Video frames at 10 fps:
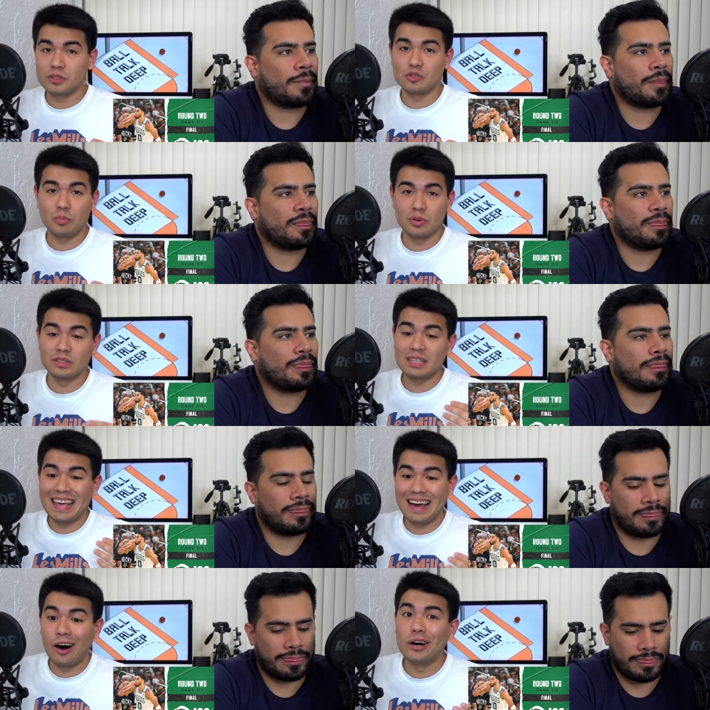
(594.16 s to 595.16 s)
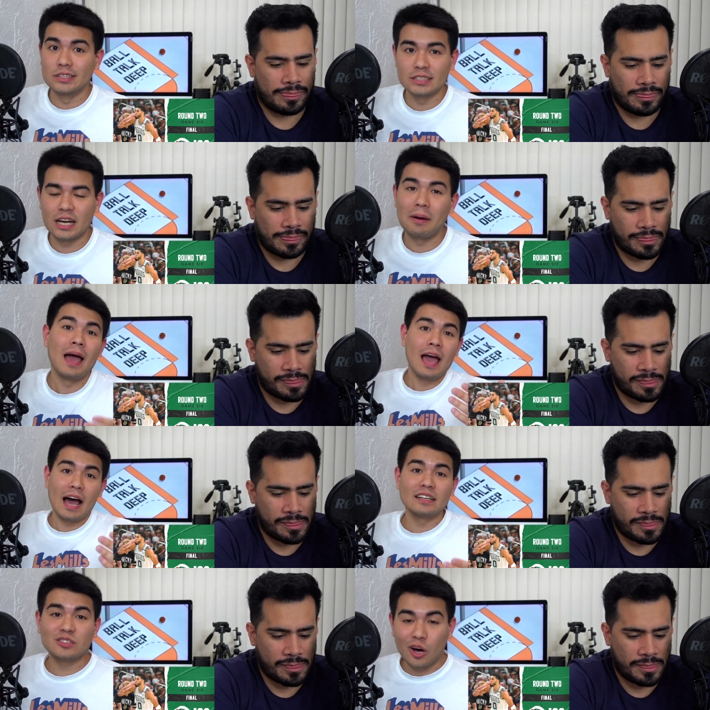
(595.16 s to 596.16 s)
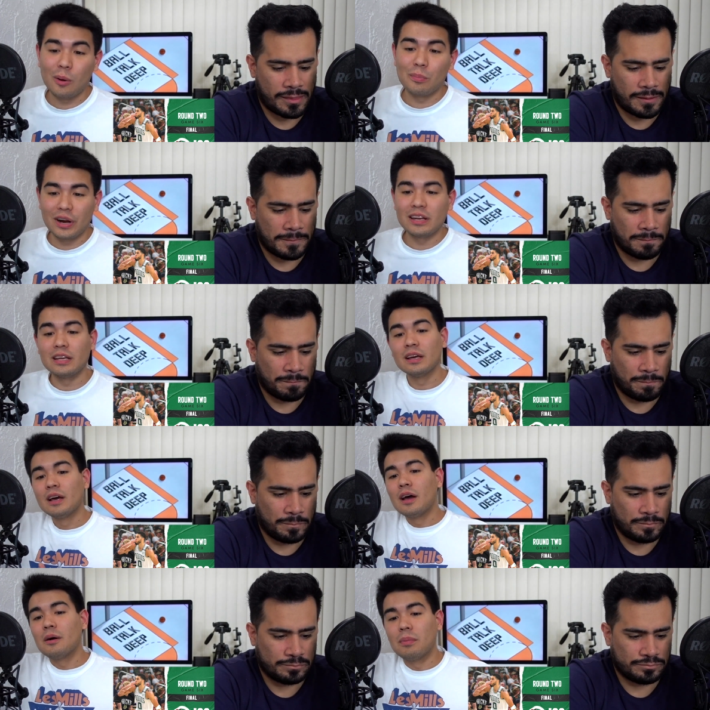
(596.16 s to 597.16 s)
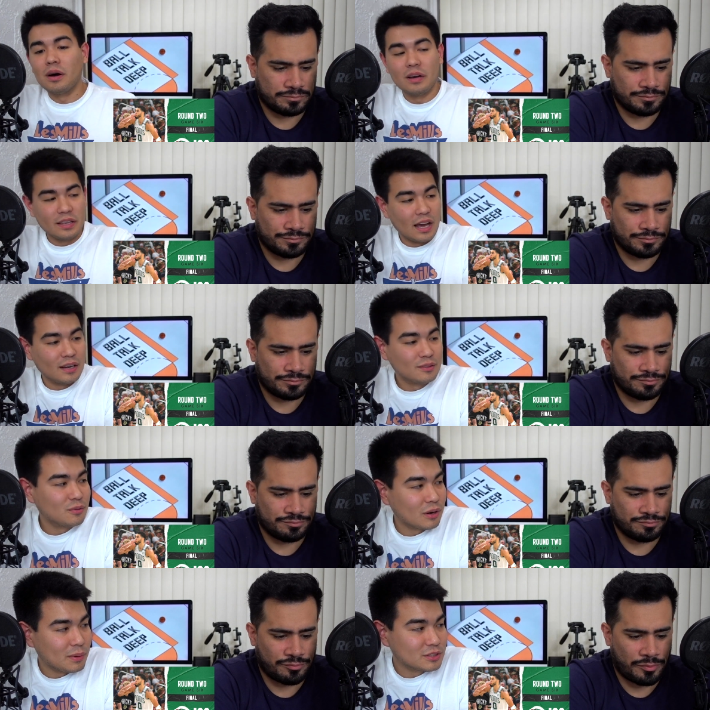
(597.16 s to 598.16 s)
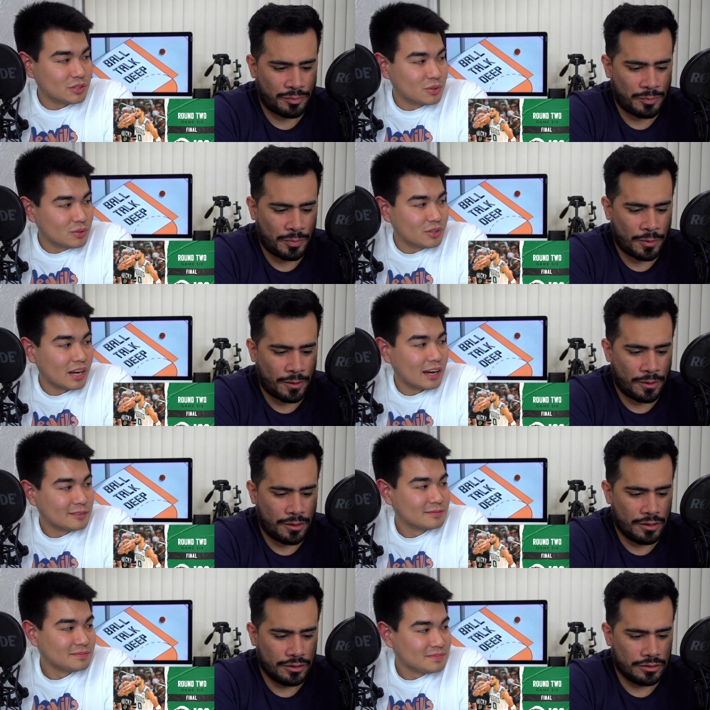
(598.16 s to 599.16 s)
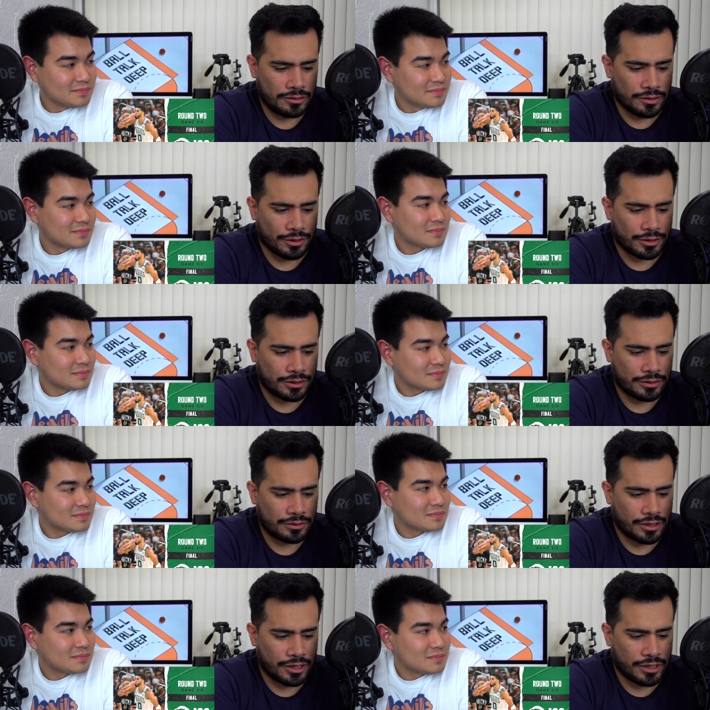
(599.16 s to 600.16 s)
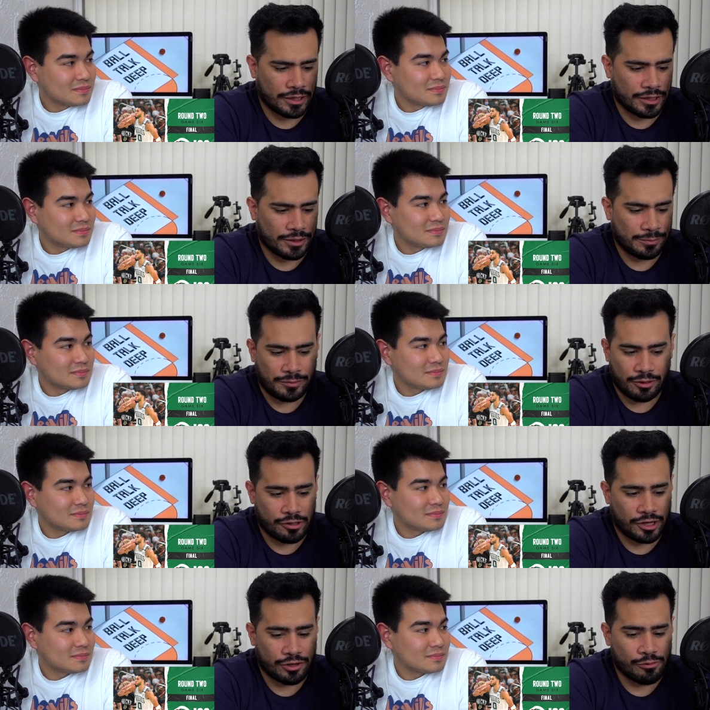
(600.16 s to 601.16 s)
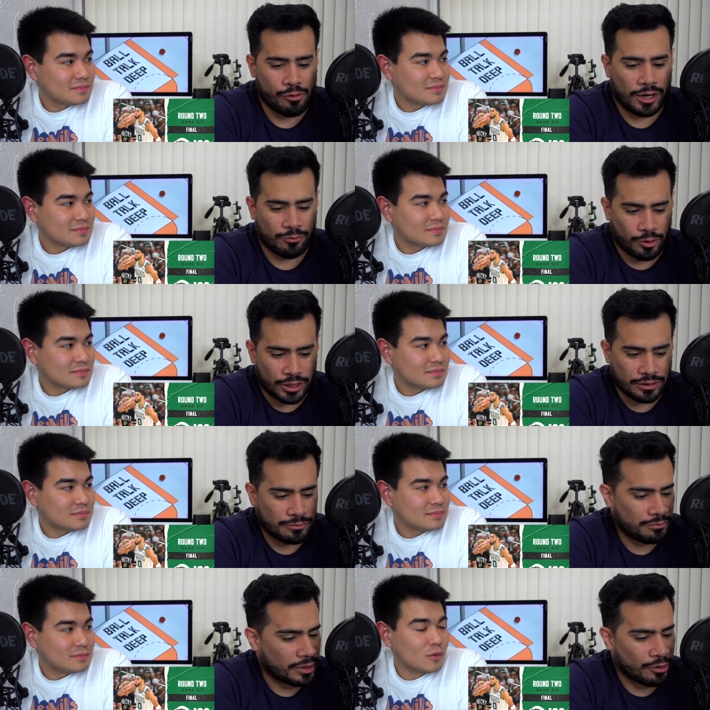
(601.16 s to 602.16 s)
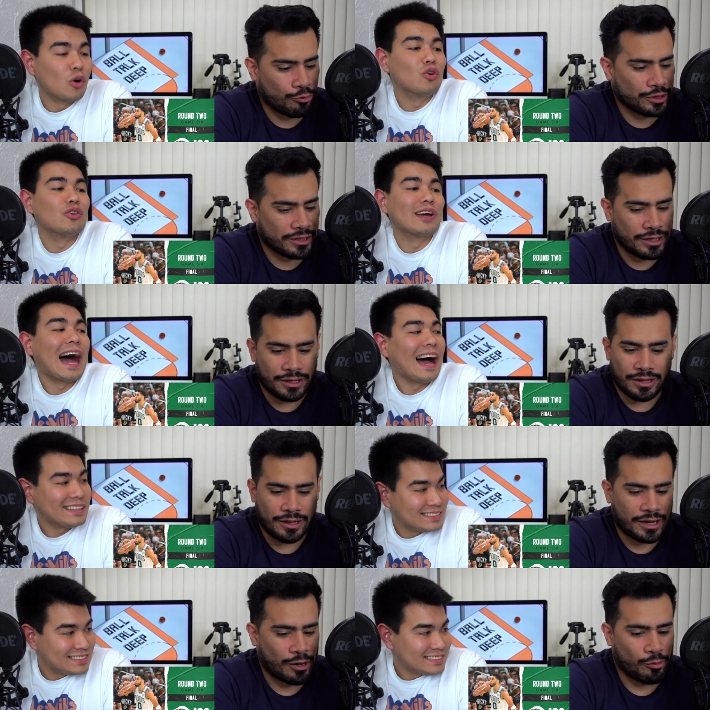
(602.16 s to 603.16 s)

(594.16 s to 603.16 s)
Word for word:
Speaker 1: in sports all the time. Ask Tom Brady. But yeah, what about you? Who you got? Look,
Speaker 2: um, you already know who I want. I know want who you got. I